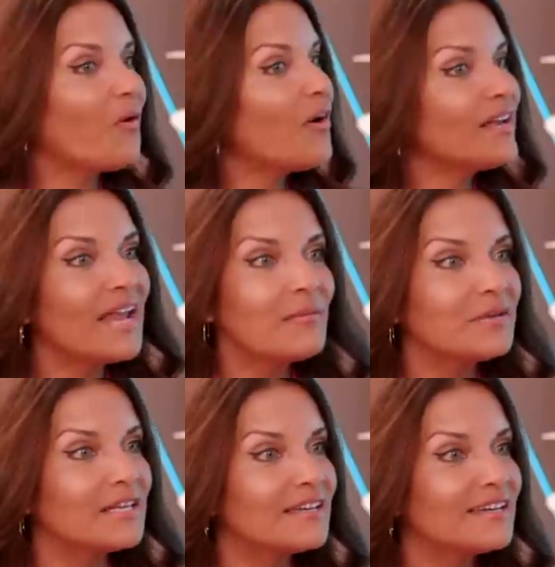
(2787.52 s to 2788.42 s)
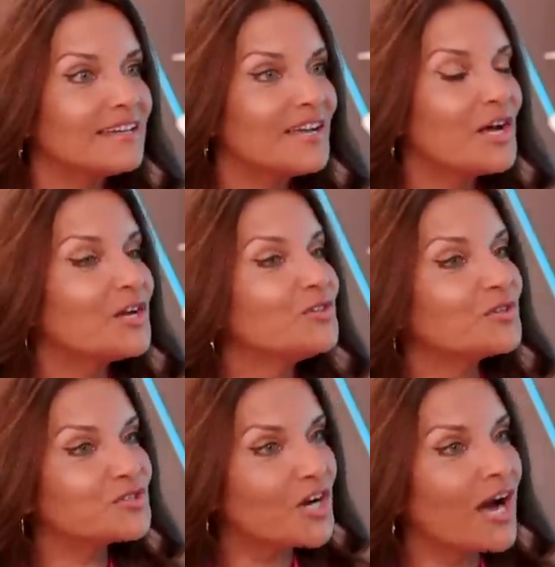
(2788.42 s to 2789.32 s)
or unhappy. Your
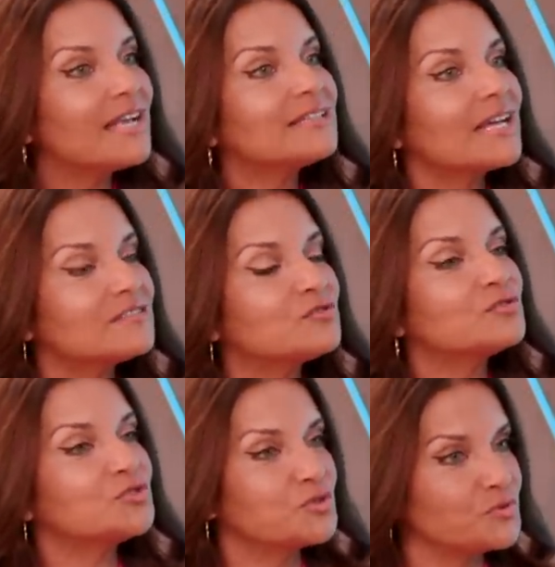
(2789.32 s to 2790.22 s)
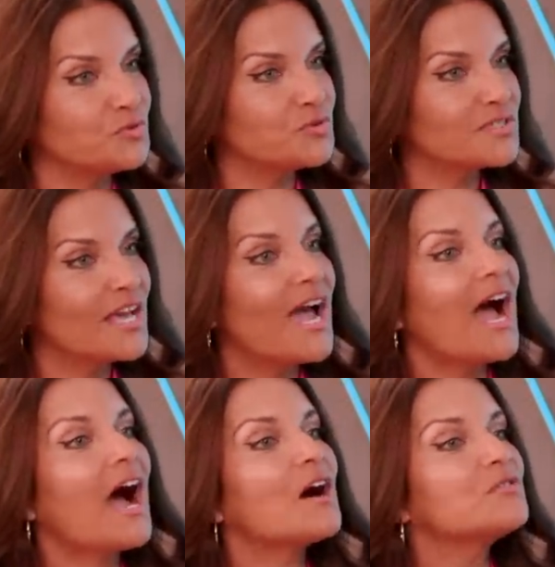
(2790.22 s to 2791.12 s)
child gets to choose
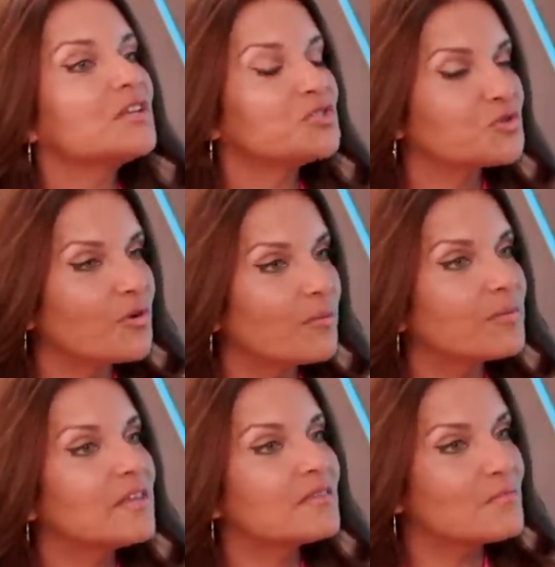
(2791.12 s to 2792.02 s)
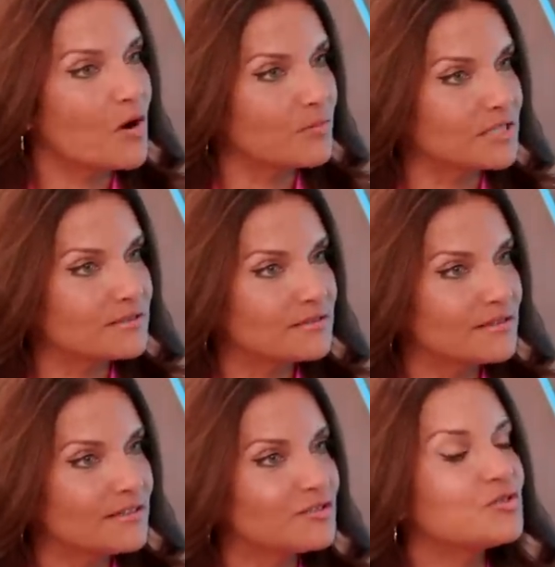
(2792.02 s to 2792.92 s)
how they show up in the moment
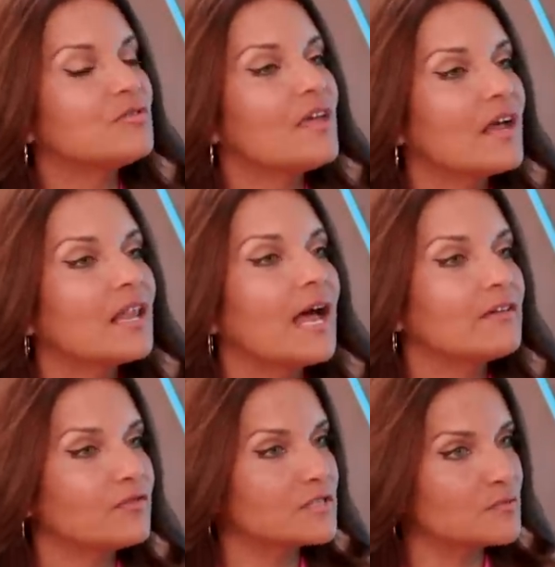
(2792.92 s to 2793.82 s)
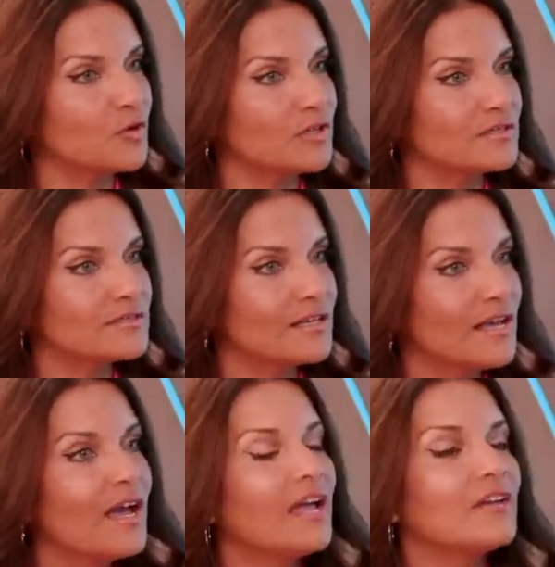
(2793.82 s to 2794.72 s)
to their life experience.
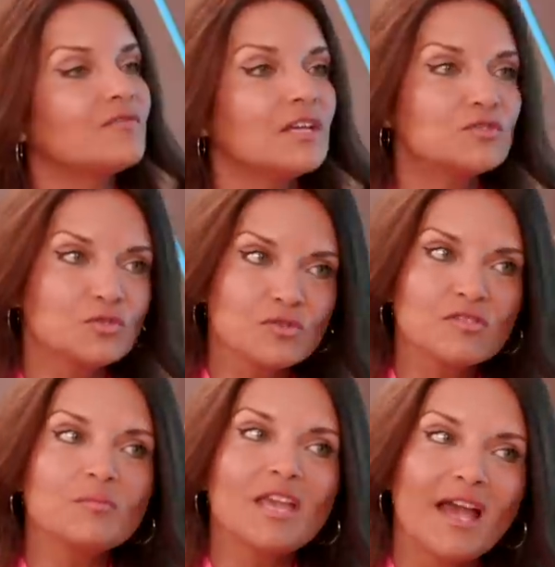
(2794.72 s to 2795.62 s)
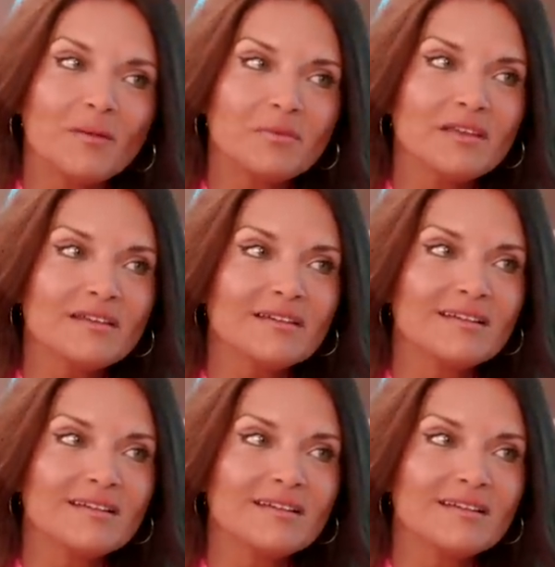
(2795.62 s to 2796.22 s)
If they choose to be happy,